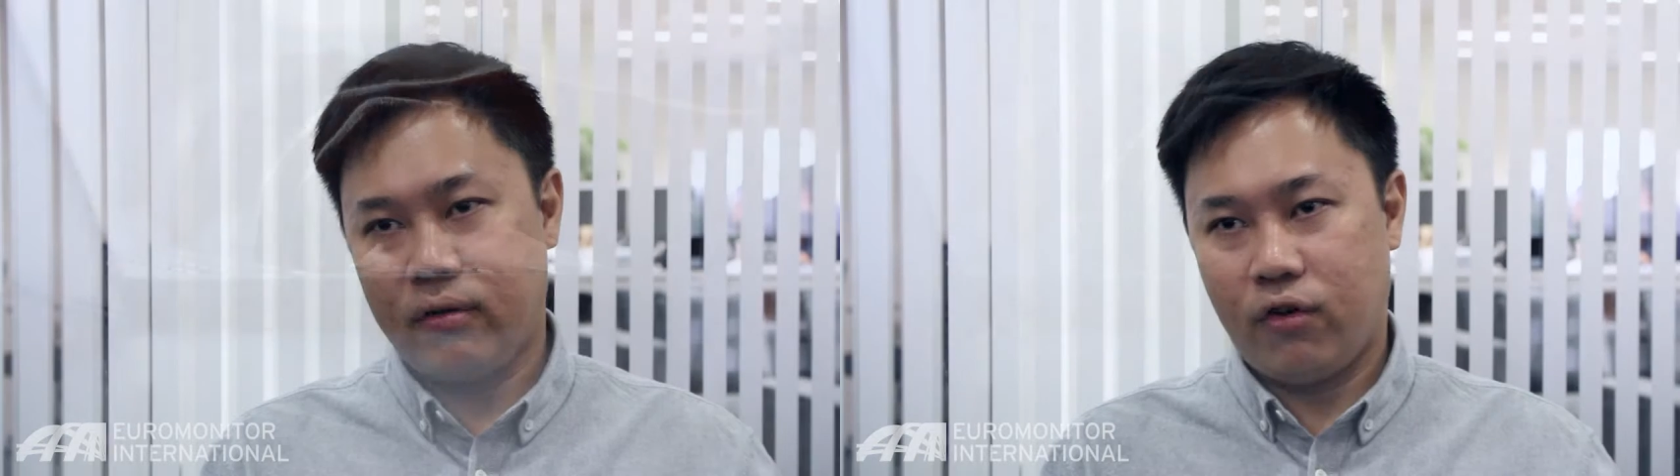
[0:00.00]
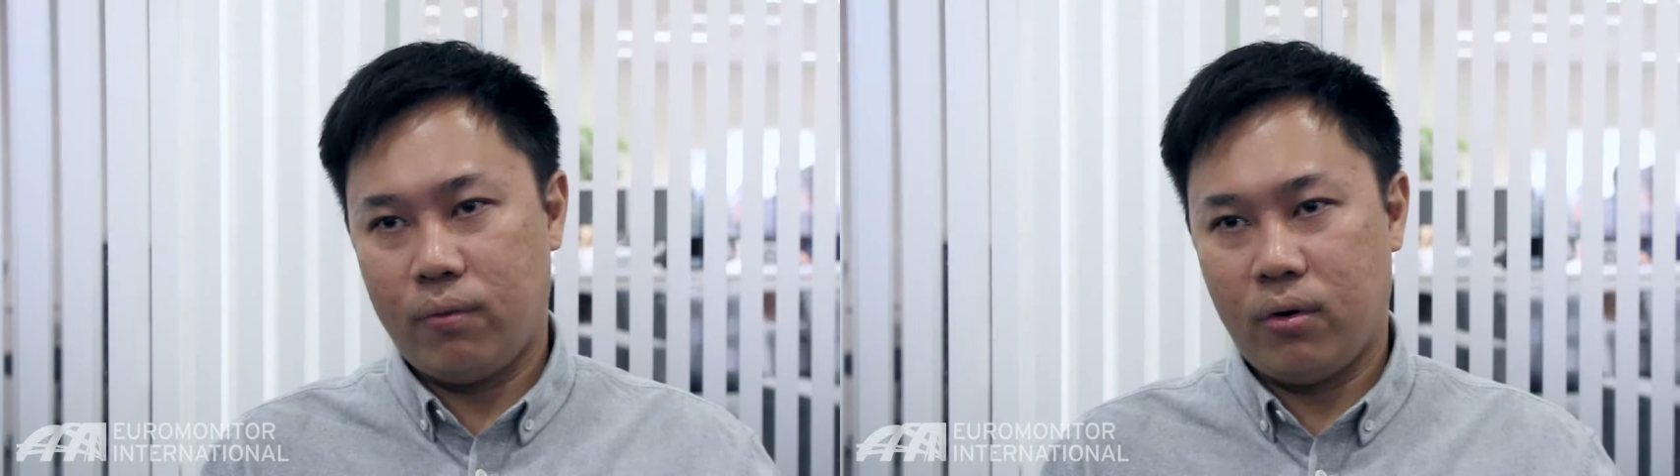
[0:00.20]

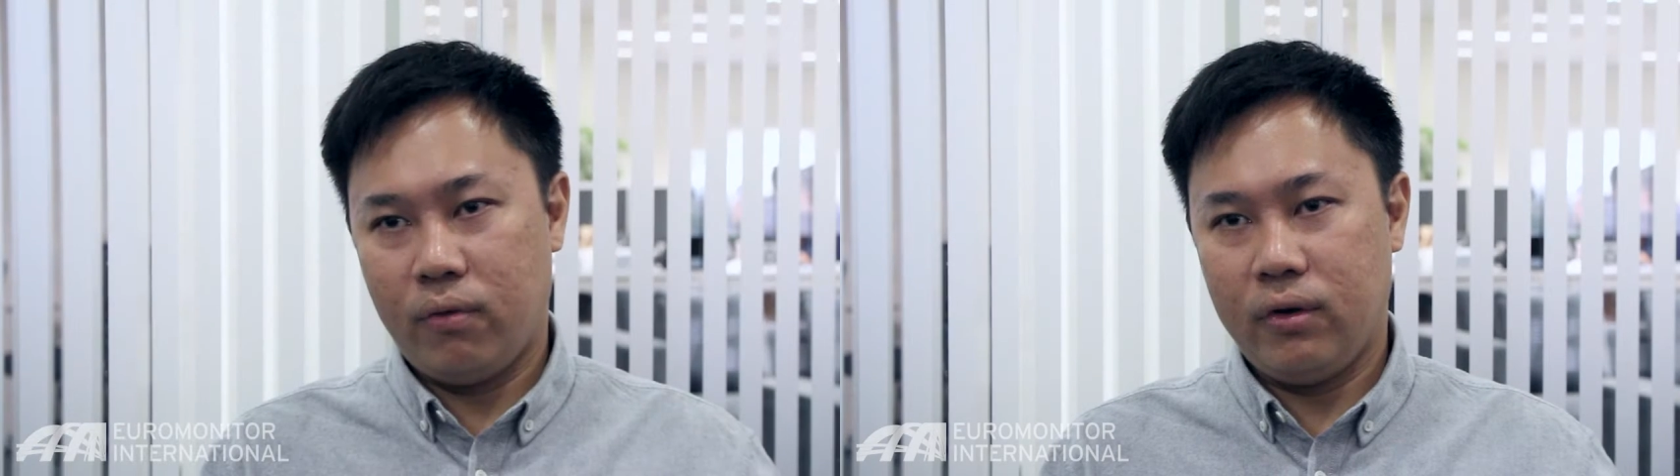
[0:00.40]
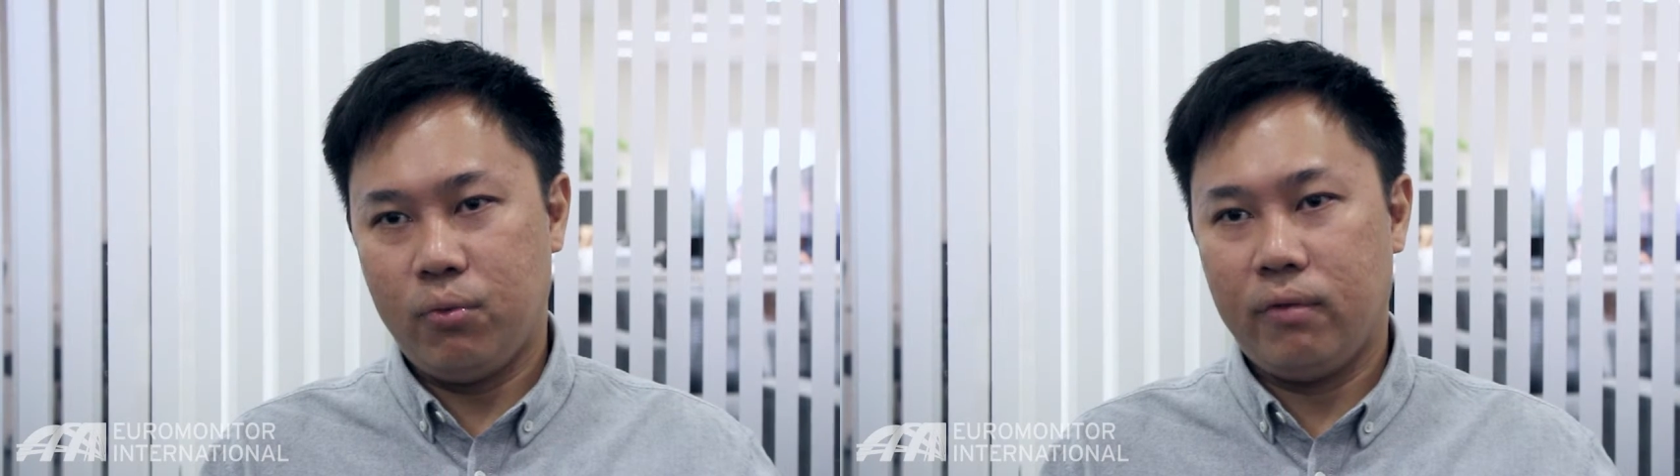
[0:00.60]
them for
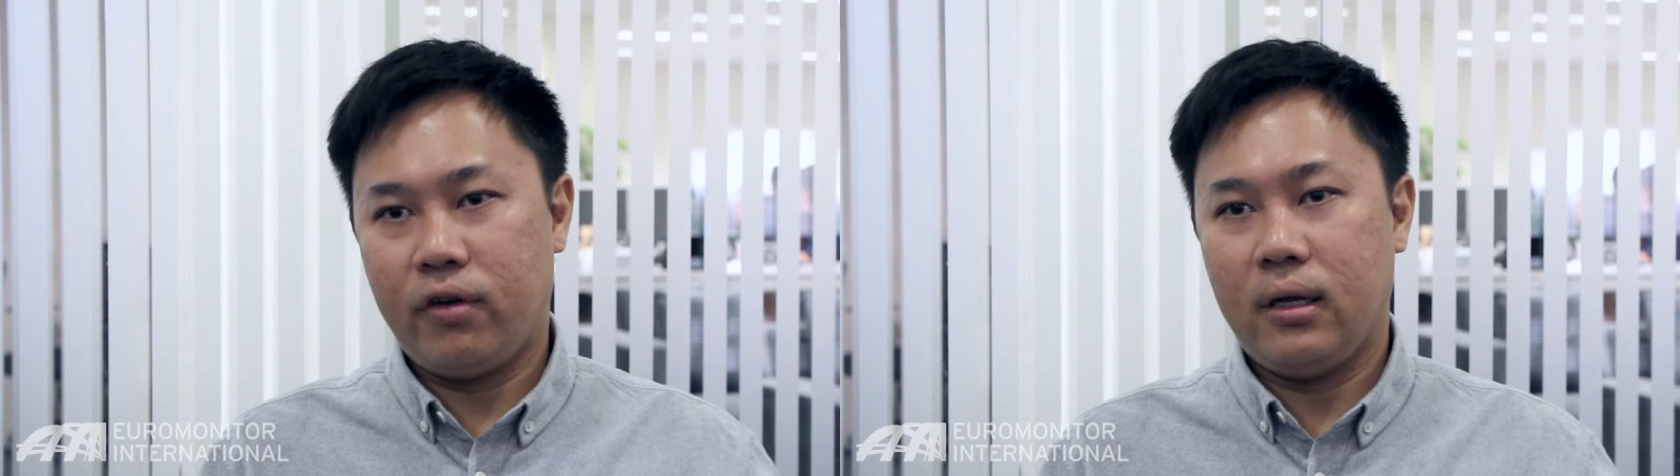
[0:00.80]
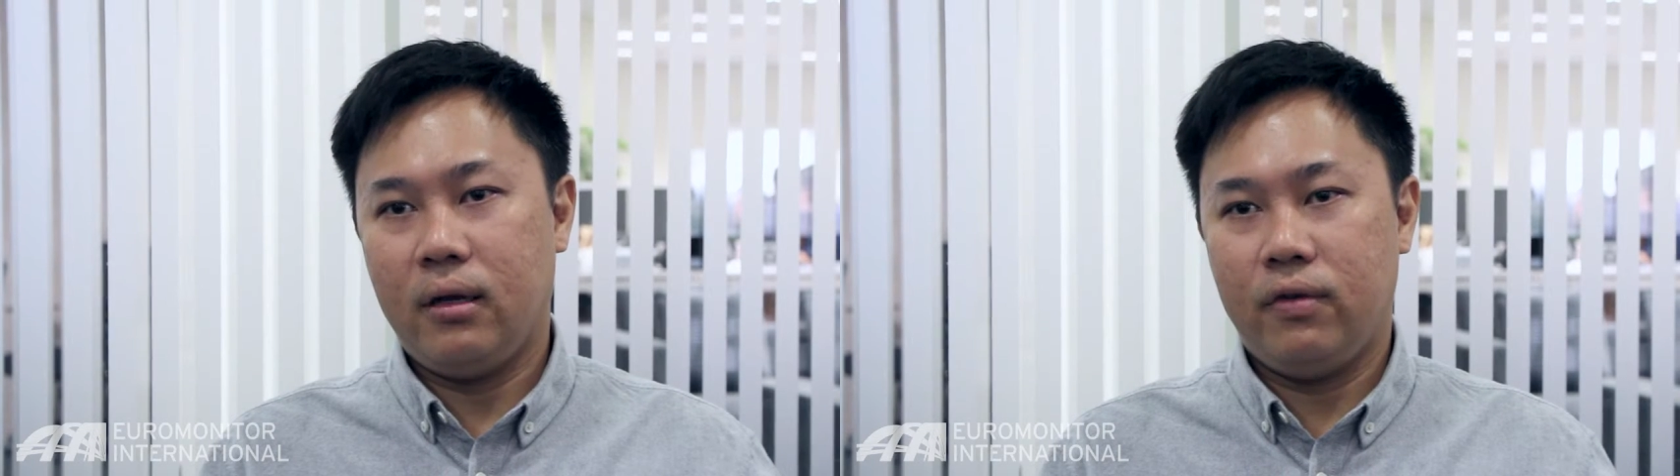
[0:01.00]
profit
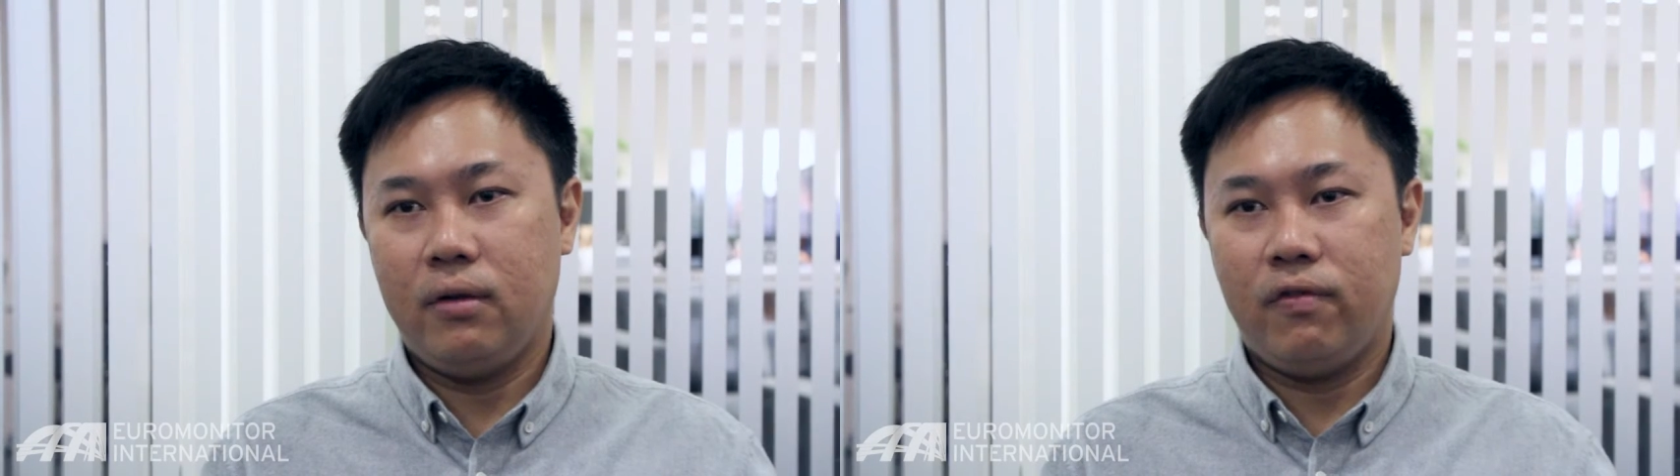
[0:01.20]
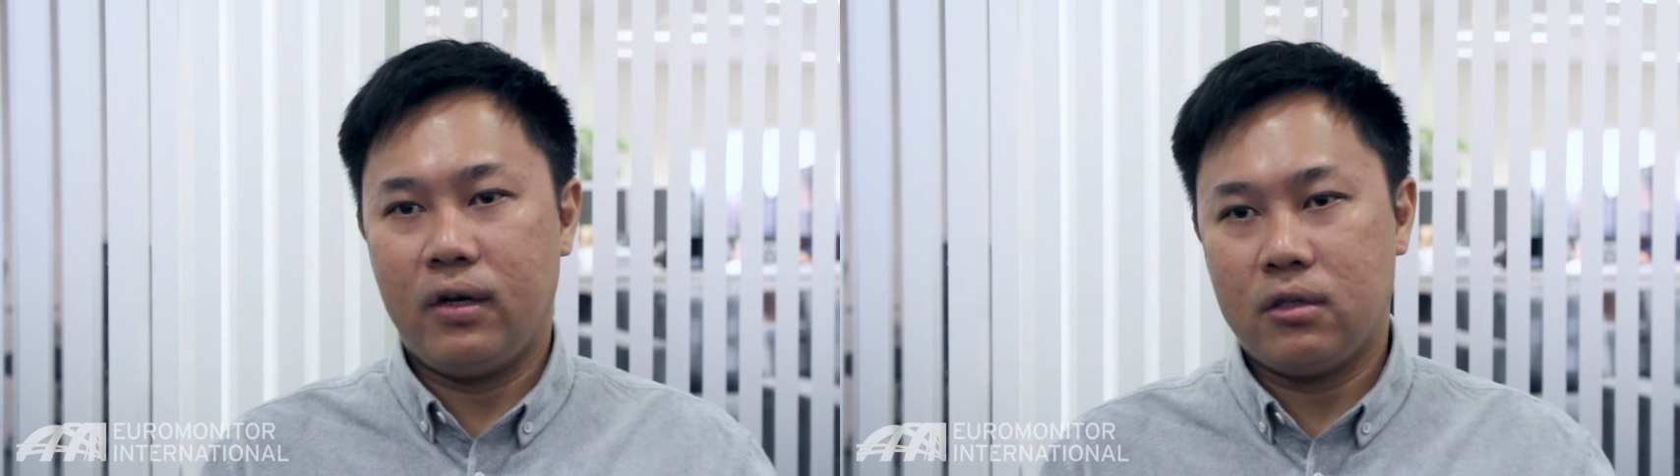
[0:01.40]
without heavy
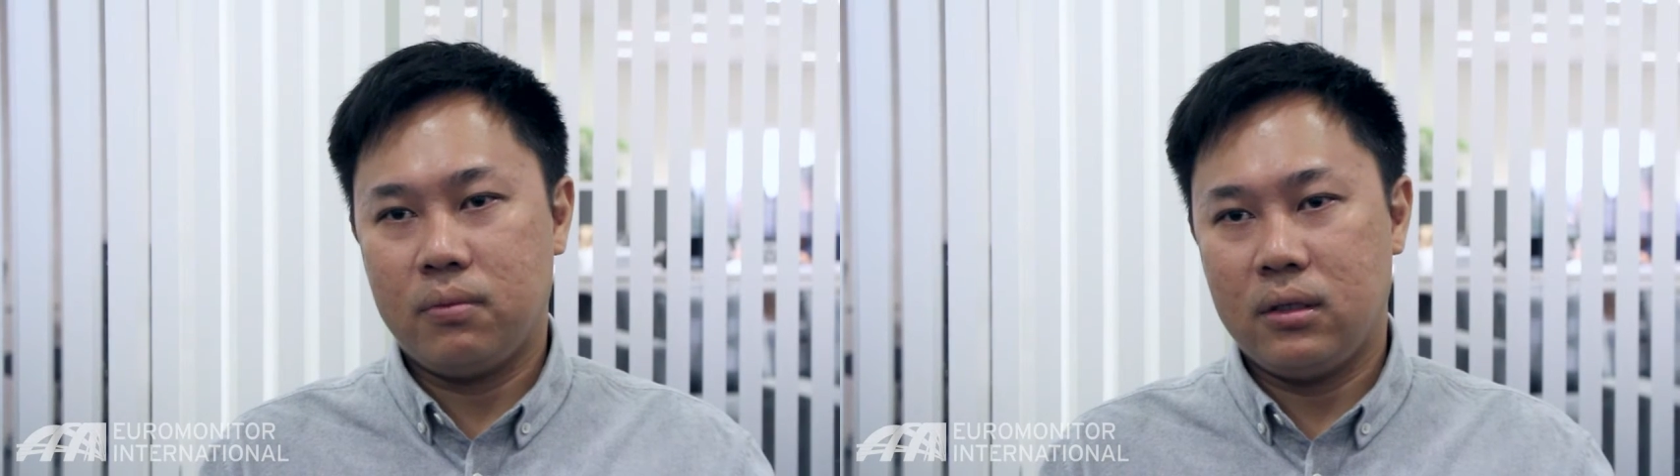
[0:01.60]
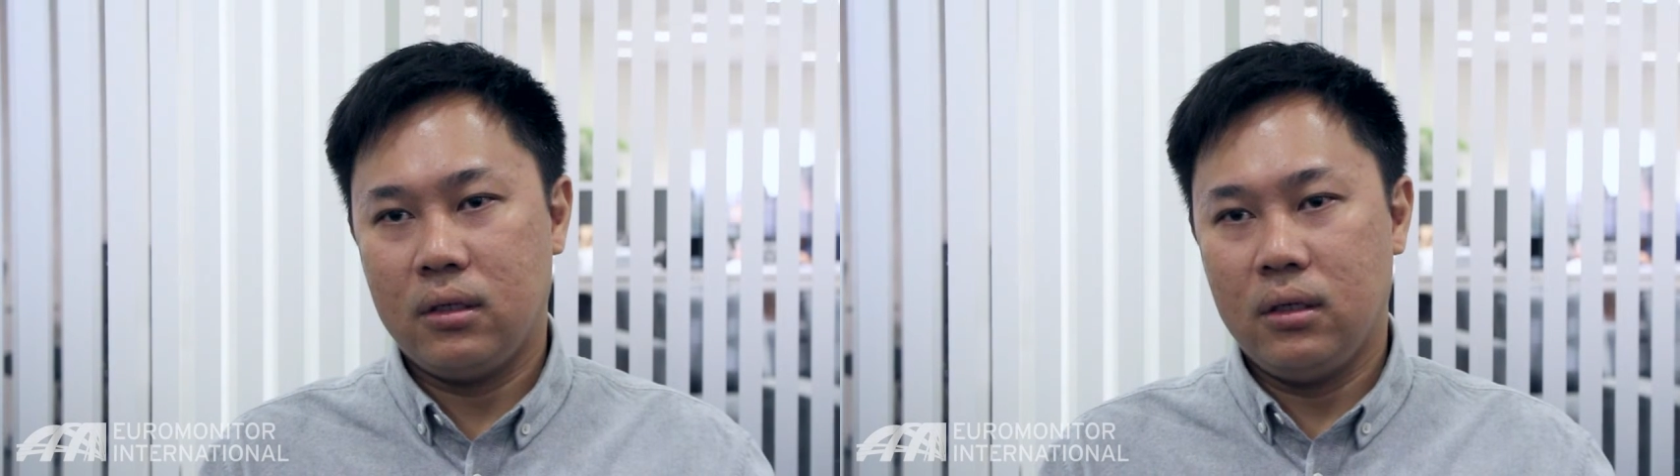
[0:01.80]
investment.